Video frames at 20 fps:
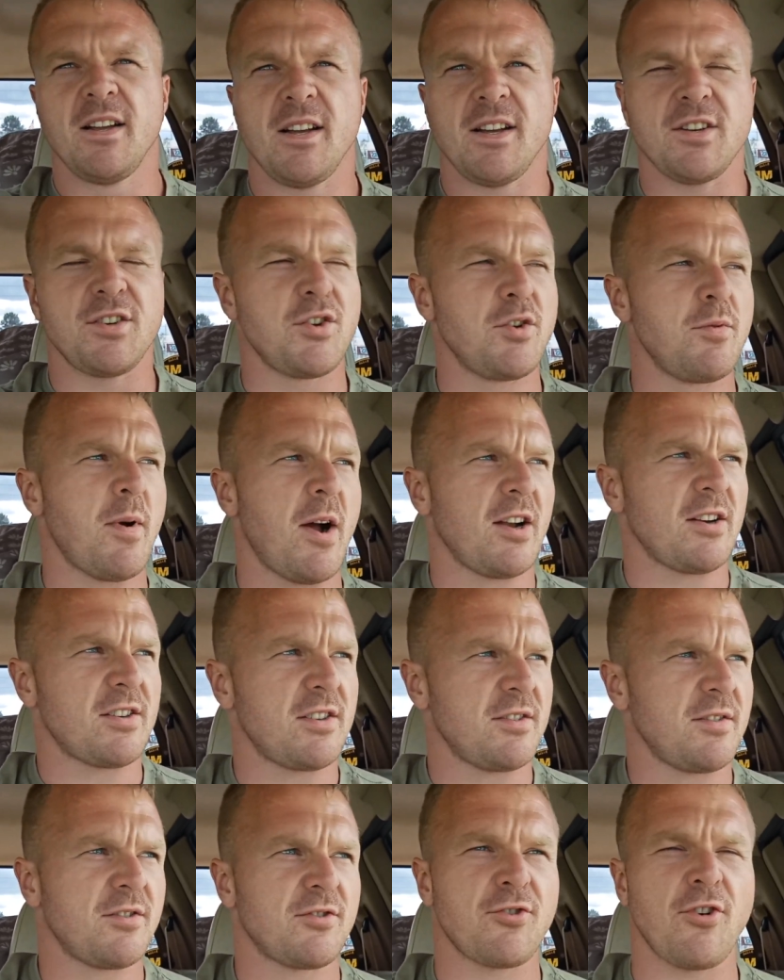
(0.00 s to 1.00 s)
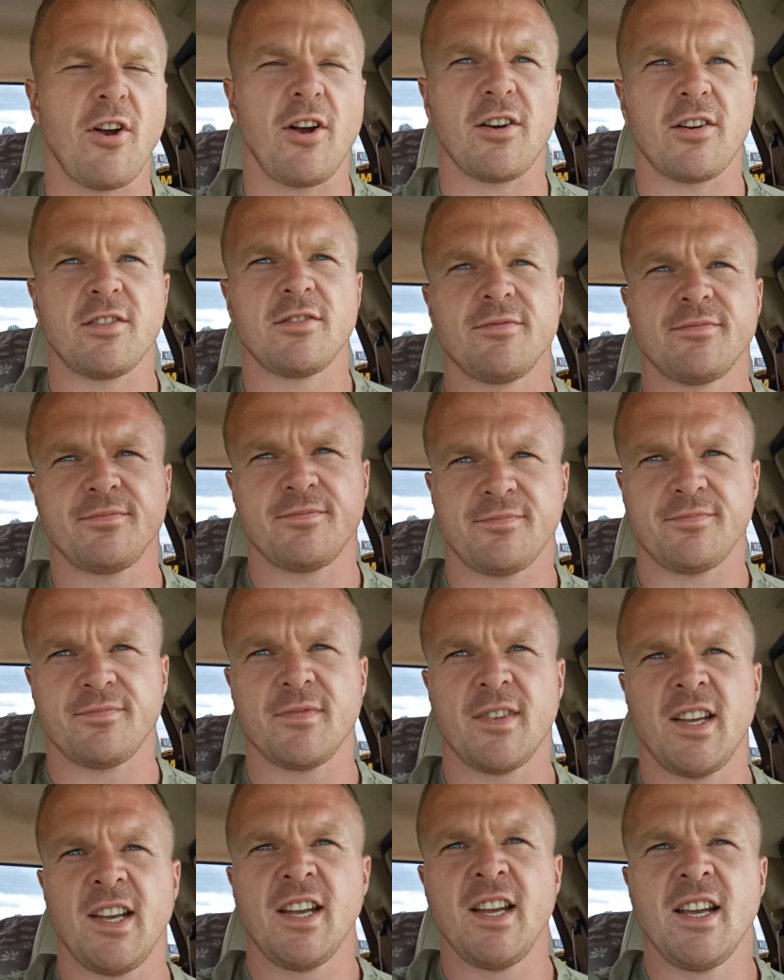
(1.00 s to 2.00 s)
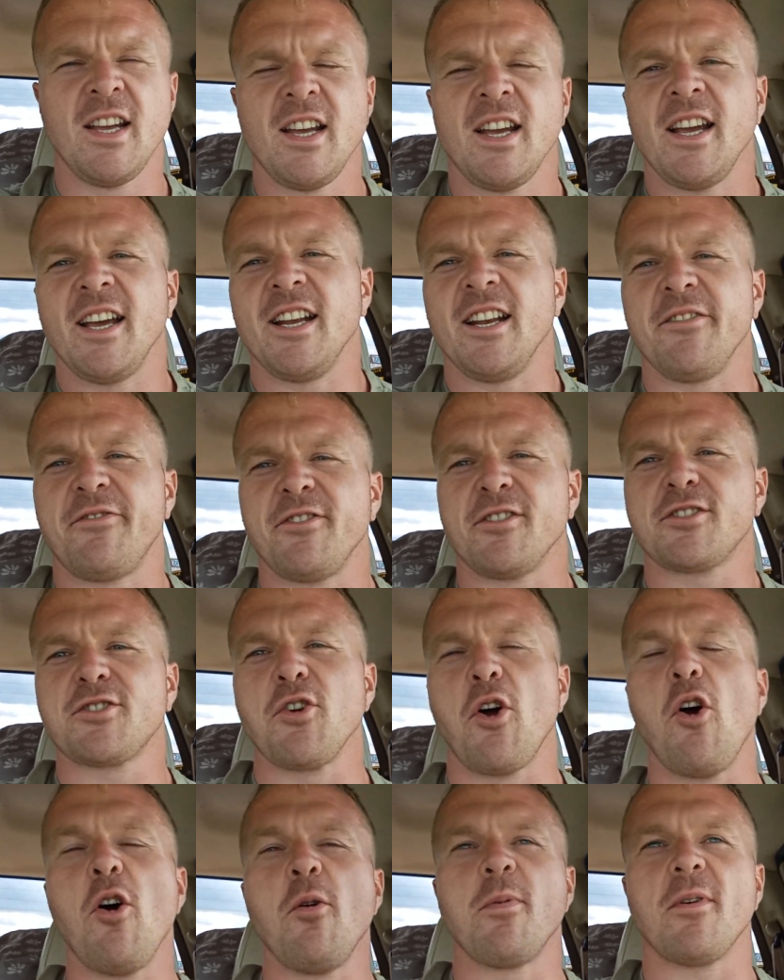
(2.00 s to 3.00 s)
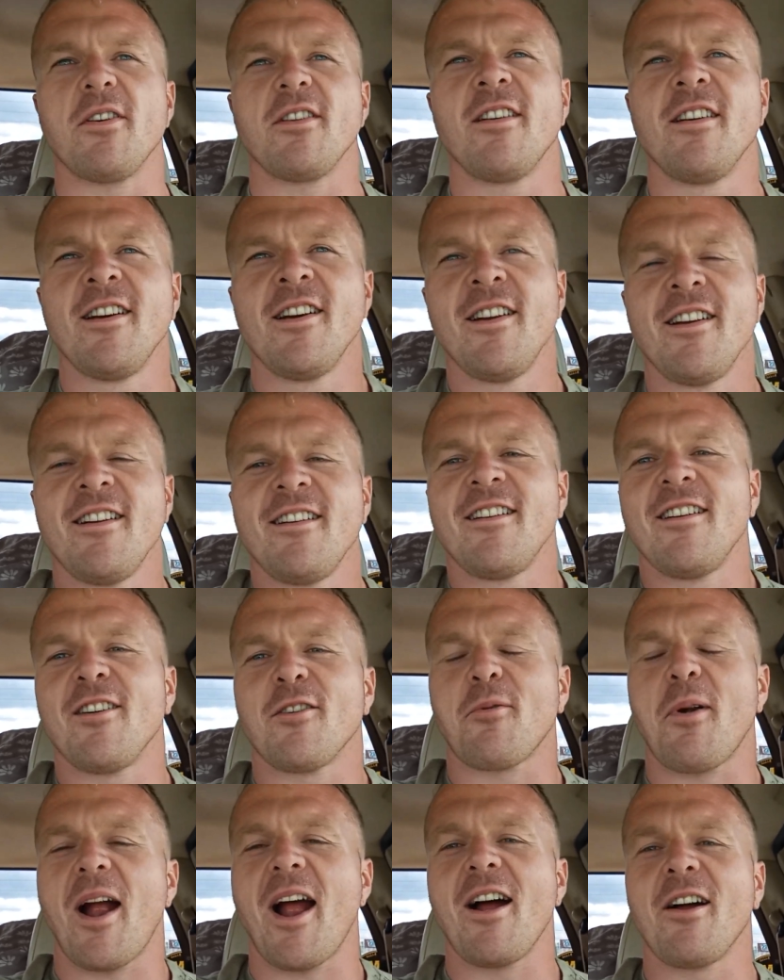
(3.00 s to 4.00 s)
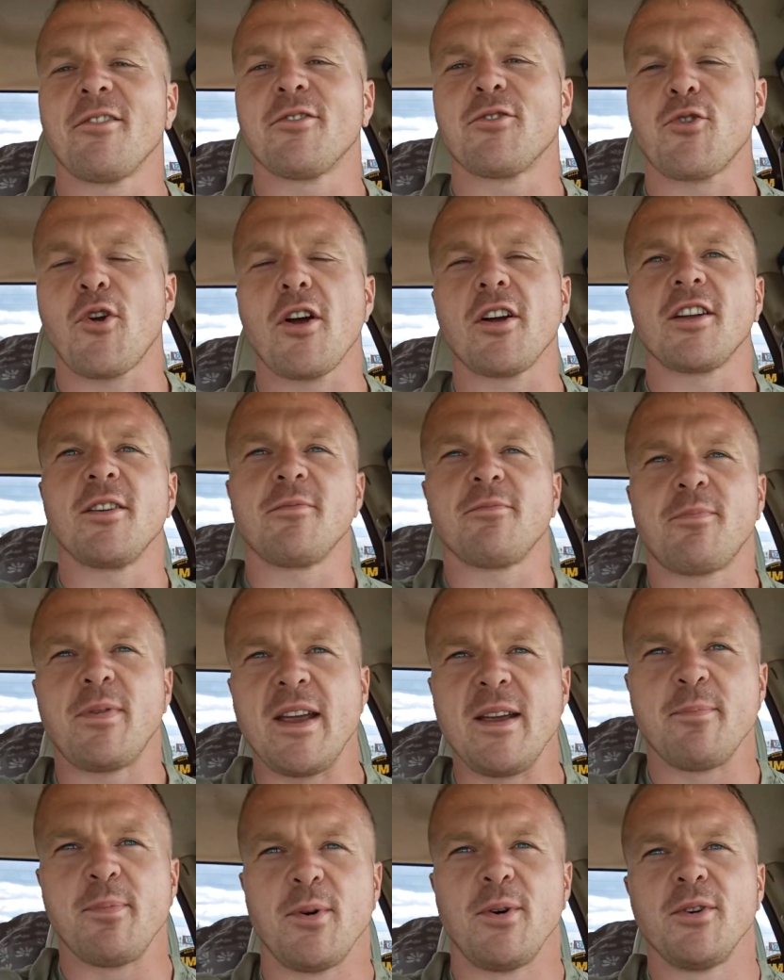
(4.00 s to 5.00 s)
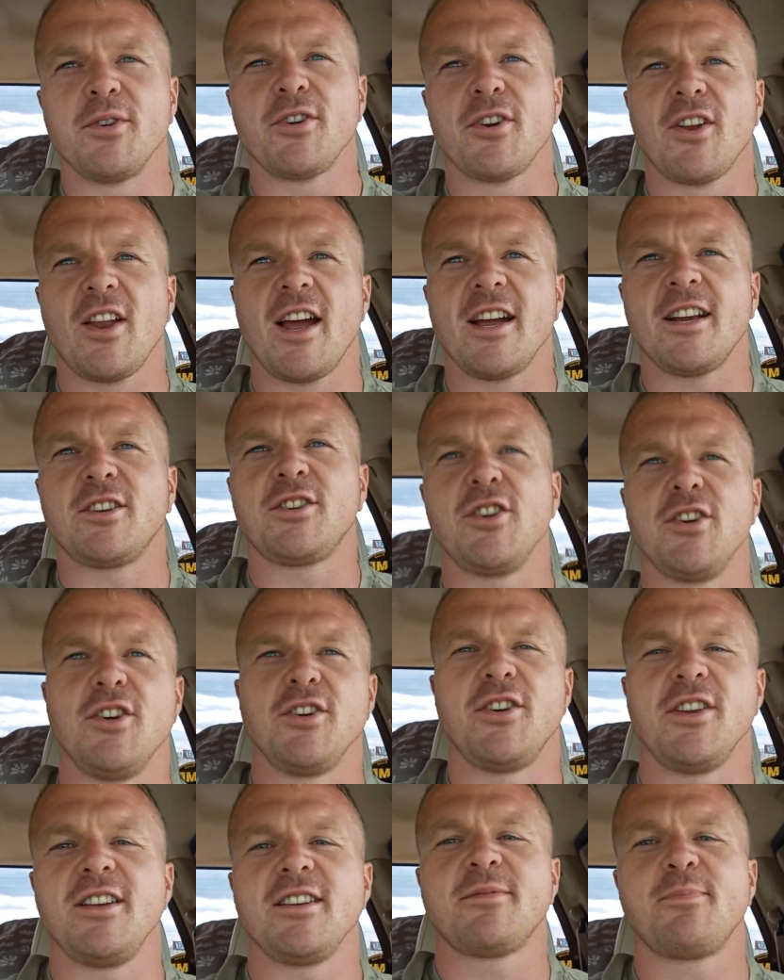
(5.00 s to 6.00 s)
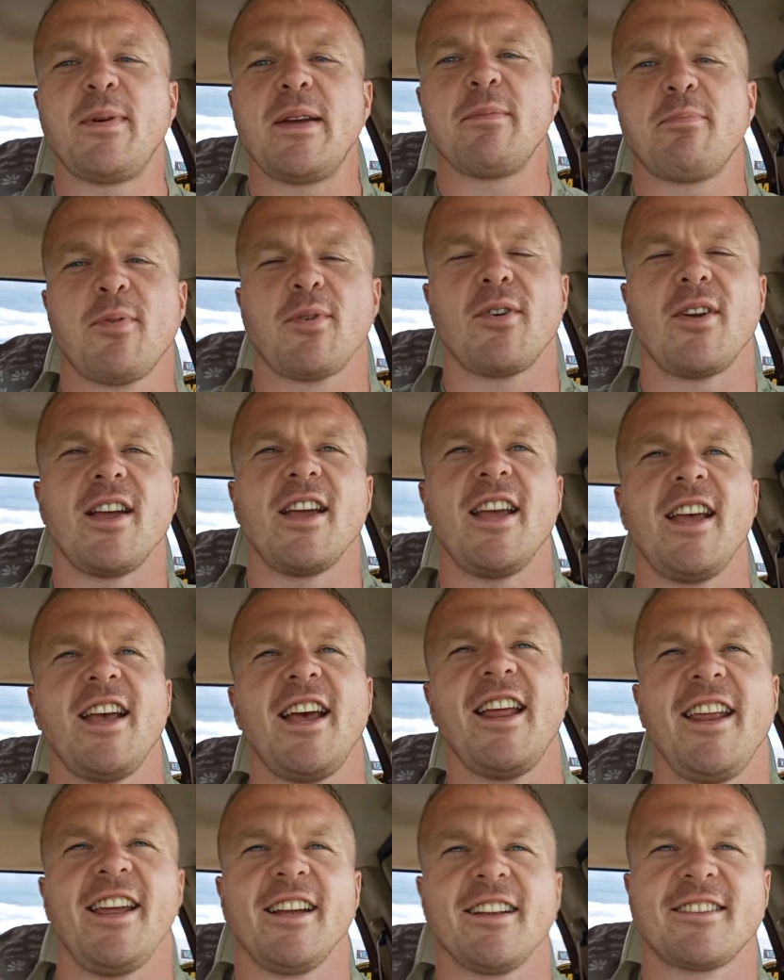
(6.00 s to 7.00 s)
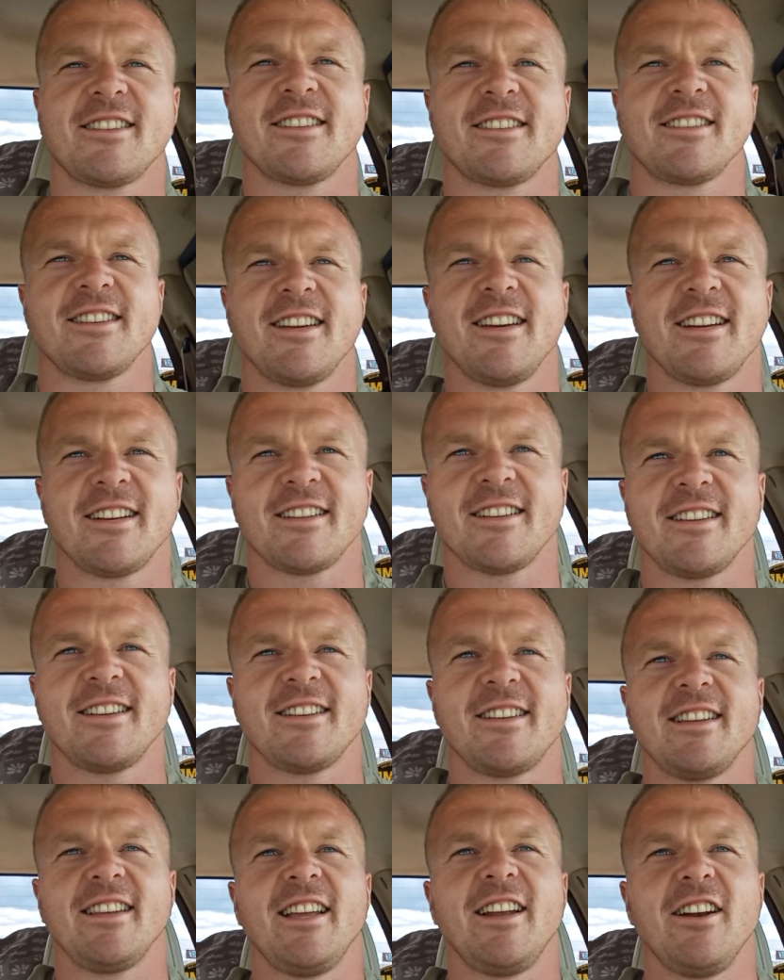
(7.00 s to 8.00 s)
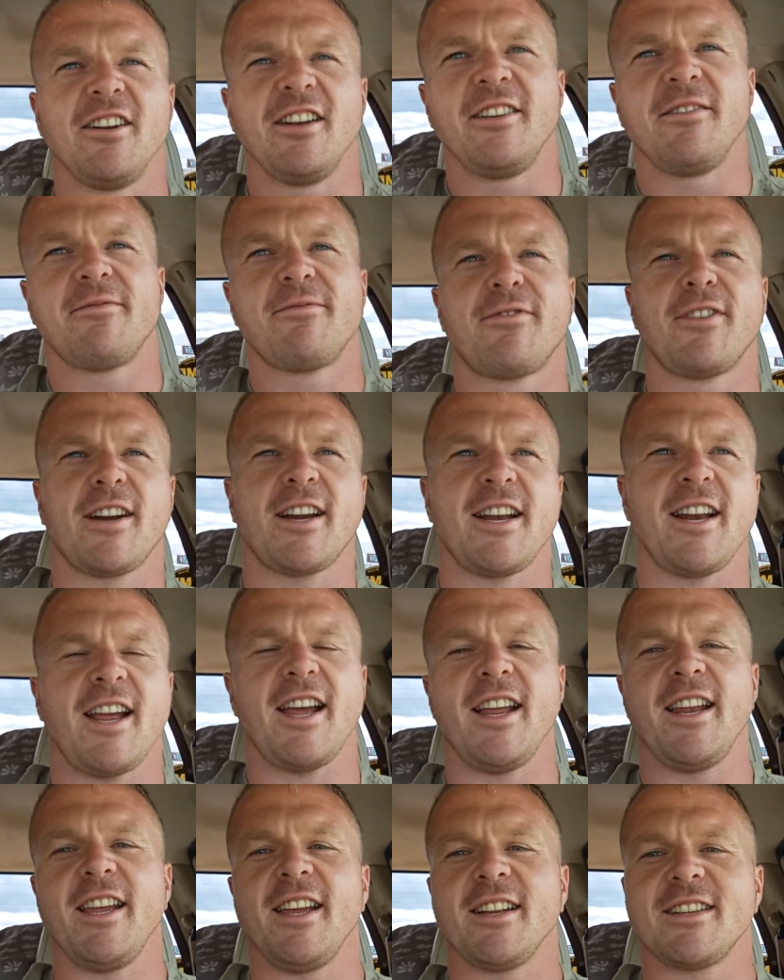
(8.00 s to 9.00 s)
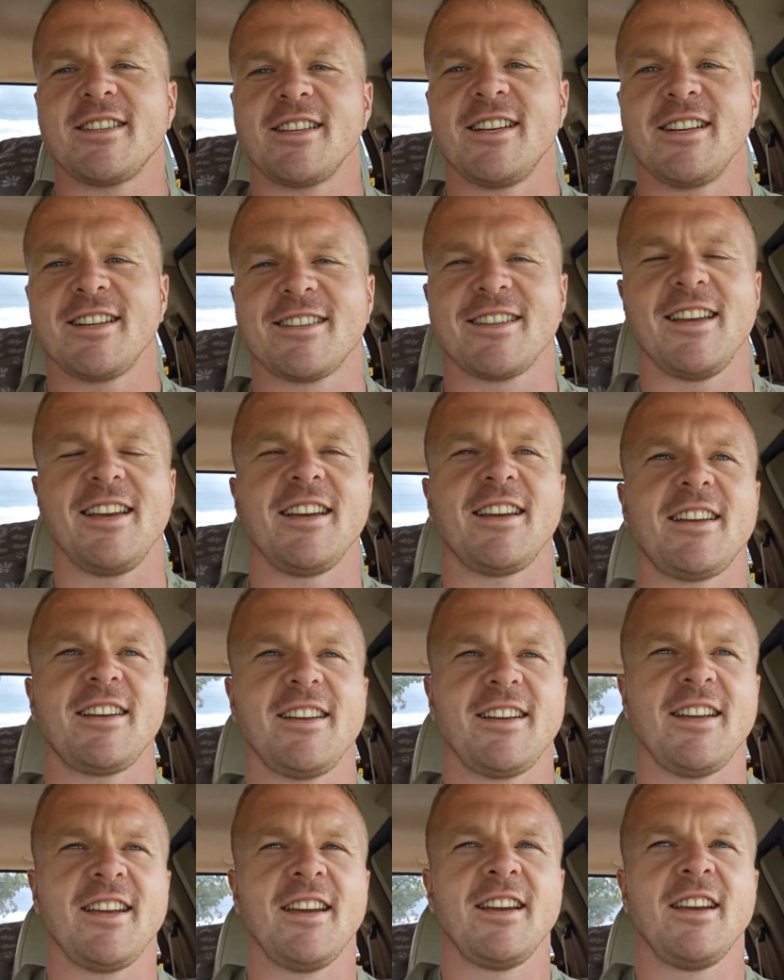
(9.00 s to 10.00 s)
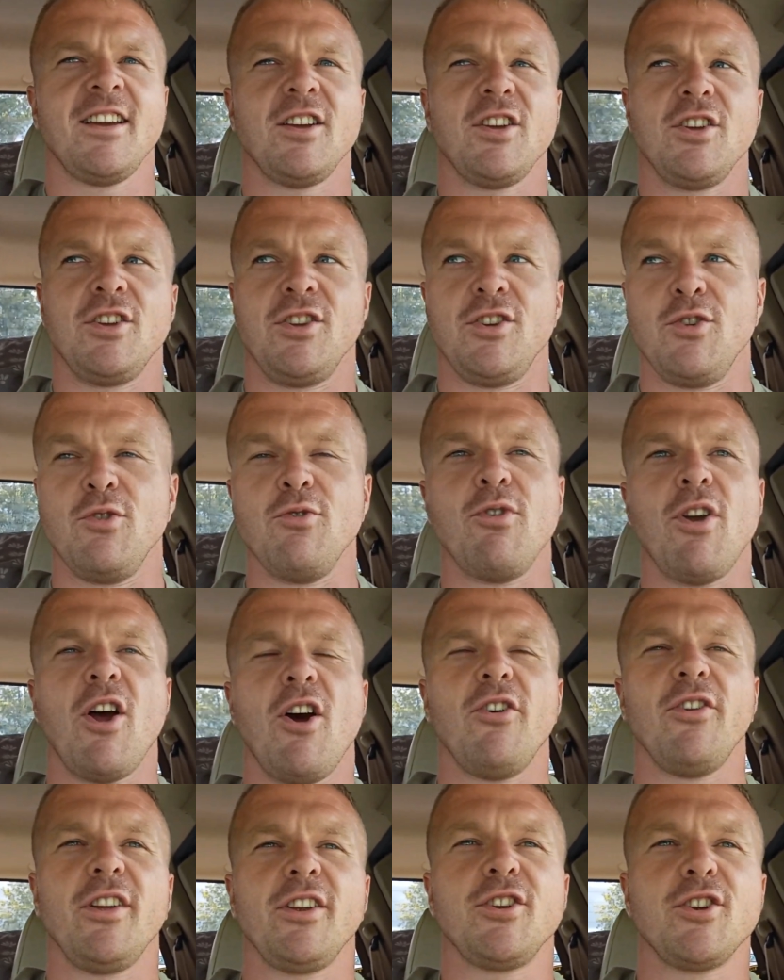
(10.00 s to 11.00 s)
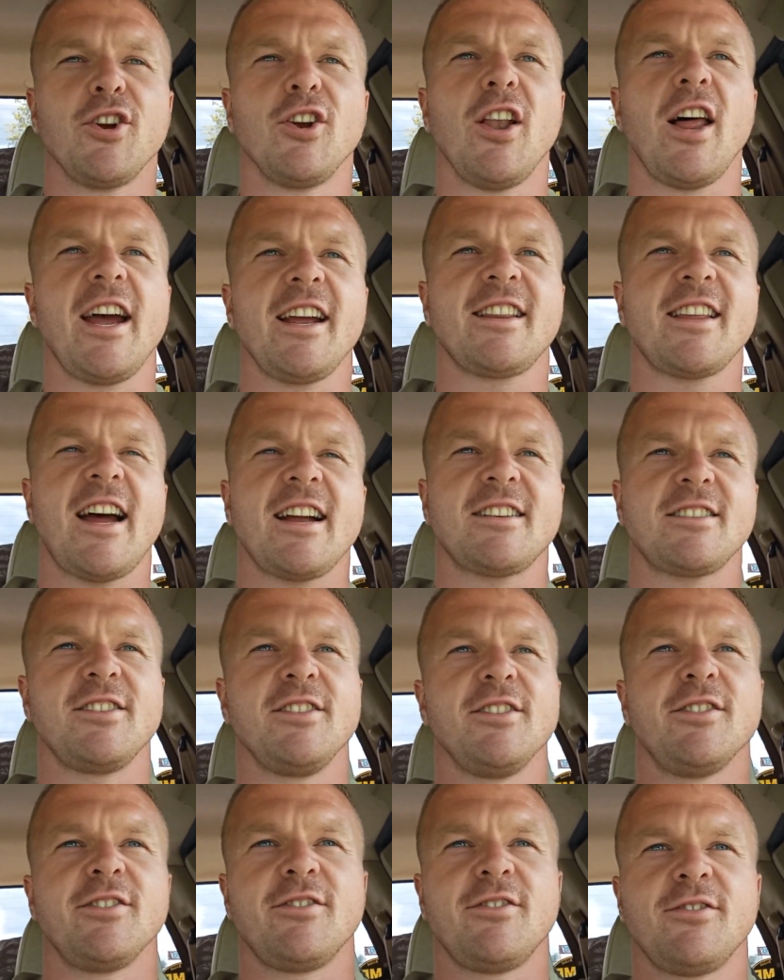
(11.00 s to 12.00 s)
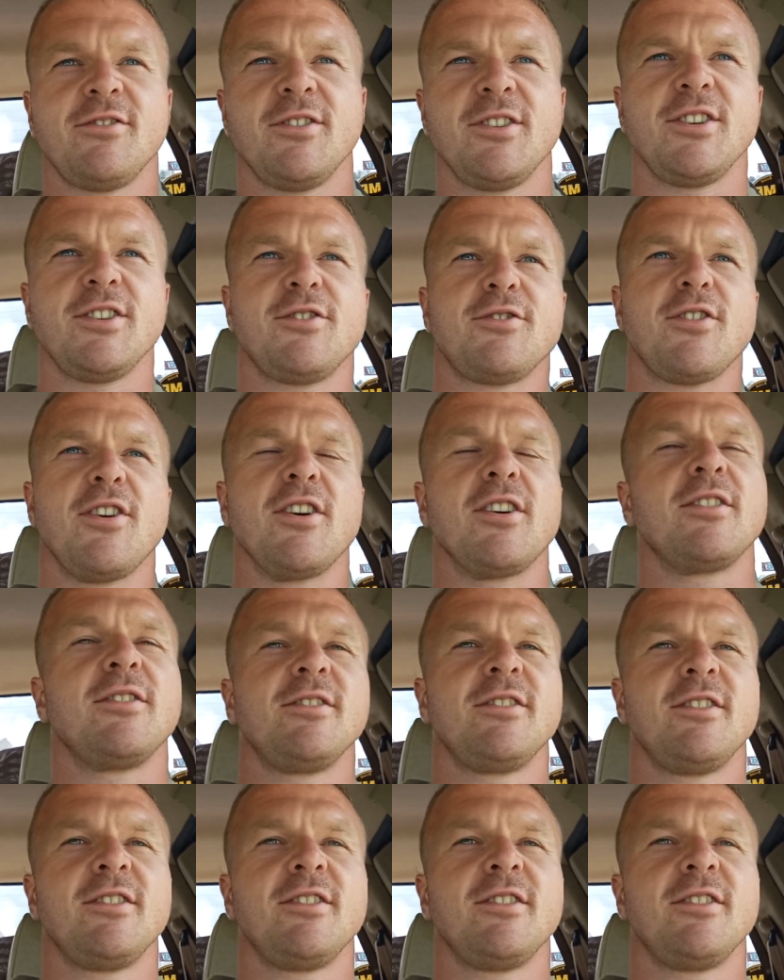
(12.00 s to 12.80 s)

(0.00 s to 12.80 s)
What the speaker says: And too much. Drunk. And if you're sober around drunken people, you're like, dude, these people are idiots. It's like, literally freaking idiots. And it's like, you know that you're like that too when you're drunk.